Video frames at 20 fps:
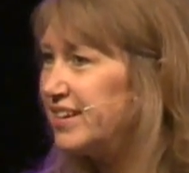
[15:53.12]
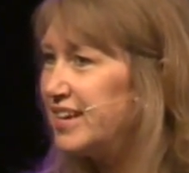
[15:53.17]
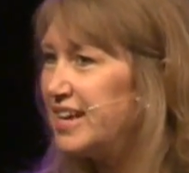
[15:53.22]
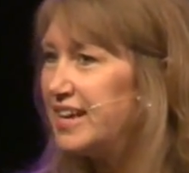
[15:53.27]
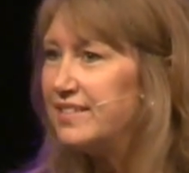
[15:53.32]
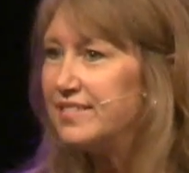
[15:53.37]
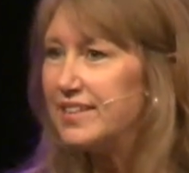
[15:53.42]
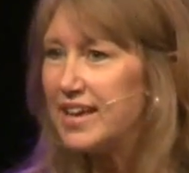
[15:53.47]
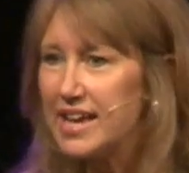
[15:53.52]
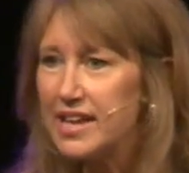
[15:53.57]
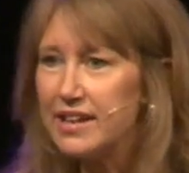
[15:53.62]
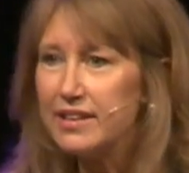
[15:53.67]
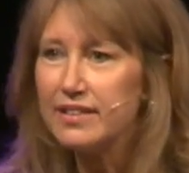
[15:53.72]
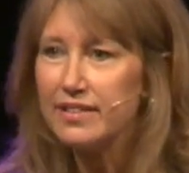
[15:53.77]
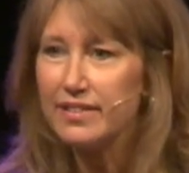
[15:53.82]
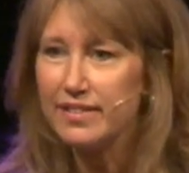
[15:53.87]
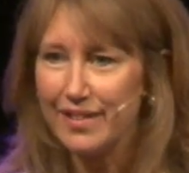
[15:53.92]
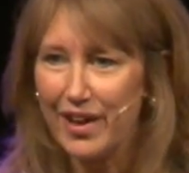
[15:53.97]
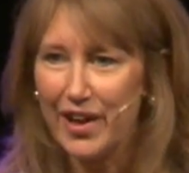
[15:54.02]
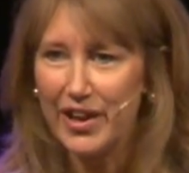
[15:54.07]
is
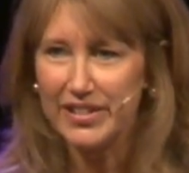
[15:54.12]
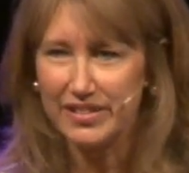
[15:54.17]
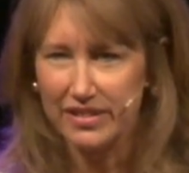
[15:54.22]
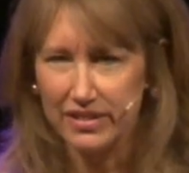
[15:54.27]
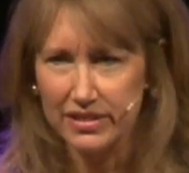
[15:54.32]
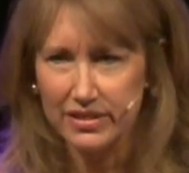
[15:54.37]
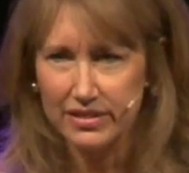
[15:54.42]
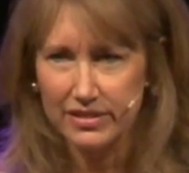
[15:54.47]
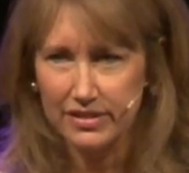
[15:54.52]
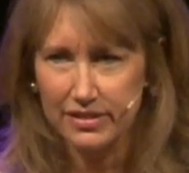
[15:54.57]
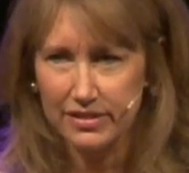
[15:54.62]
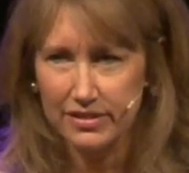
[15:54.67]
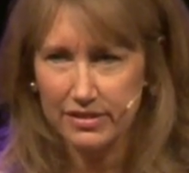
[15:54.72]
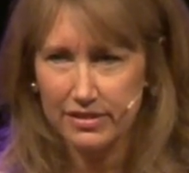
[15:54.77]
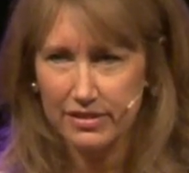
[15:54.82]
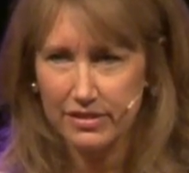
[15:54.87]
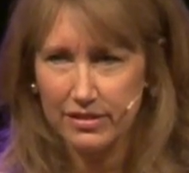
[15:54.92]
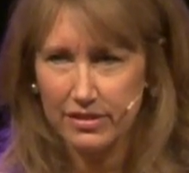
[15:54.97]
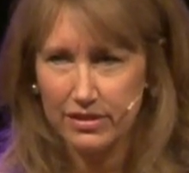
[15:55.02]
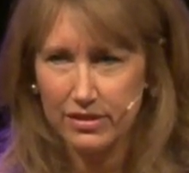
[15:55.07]
inside us.
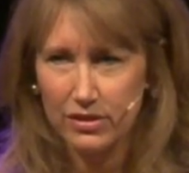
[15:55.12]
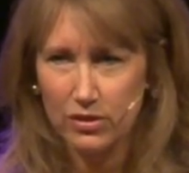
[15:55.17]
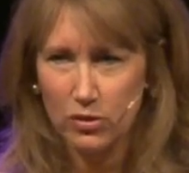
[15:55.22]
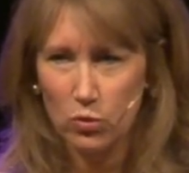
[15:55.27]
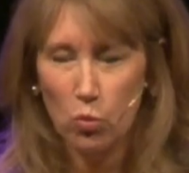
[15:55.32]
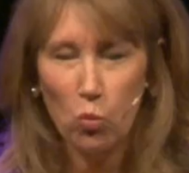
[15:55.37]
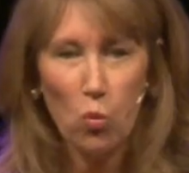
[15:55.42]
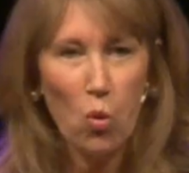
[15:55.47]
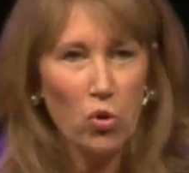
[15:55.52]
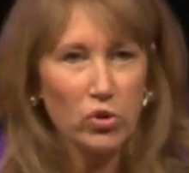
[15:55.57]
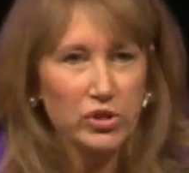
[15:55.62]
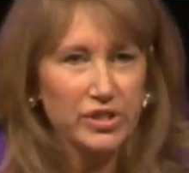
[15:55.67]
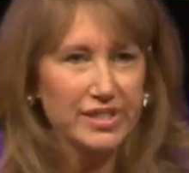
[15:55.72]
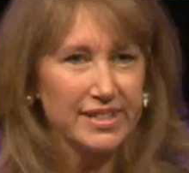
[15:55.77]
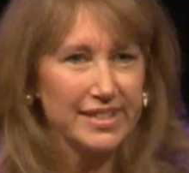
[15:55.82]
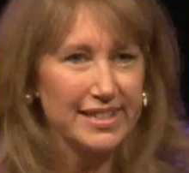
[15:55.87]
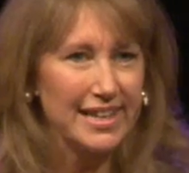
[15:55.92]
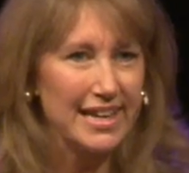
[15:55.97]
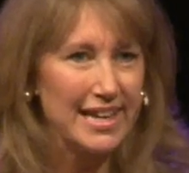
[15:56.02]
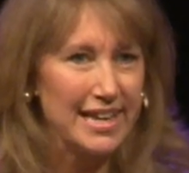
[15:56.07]

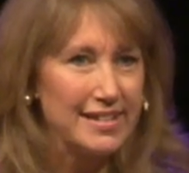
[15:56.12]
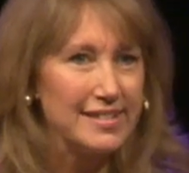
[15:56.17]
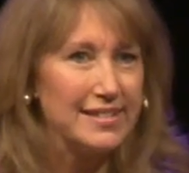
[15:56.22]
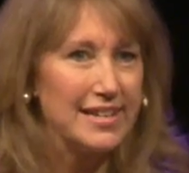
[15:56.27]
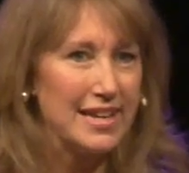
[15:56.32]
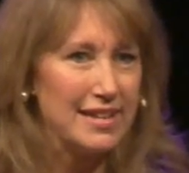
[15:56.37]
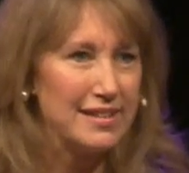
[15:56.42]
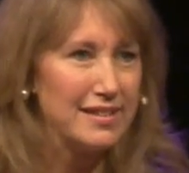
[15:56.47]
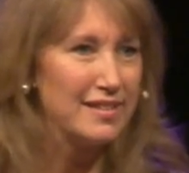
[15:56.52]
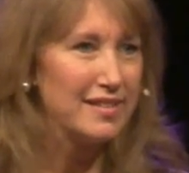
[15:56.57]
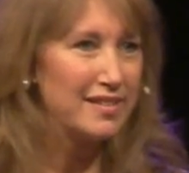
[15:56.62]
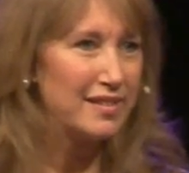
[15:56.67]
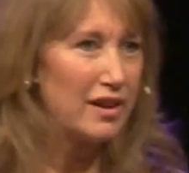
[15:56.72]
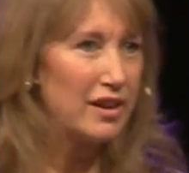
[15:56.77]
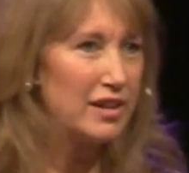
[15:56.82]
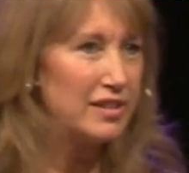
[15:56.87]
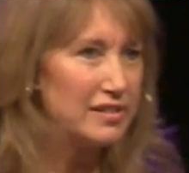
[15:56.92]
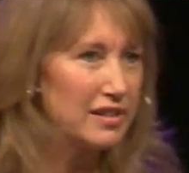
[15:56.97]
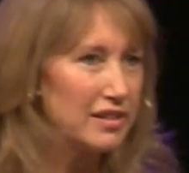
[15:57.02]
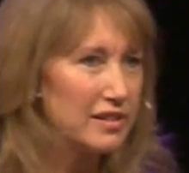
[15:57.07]
What is
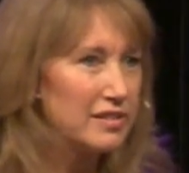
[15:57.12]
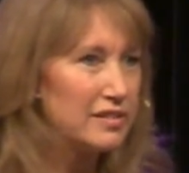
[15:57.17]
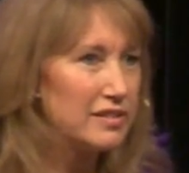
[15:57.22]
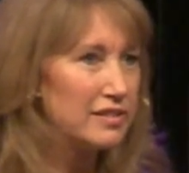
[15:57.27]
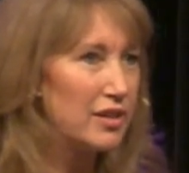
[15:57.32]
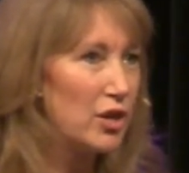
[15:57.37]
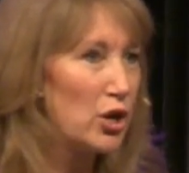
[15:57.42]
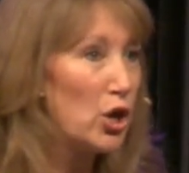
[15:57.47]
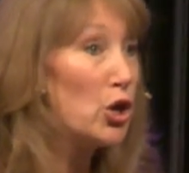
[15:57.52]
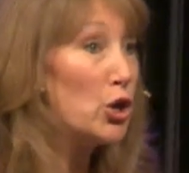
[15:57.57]
inside us?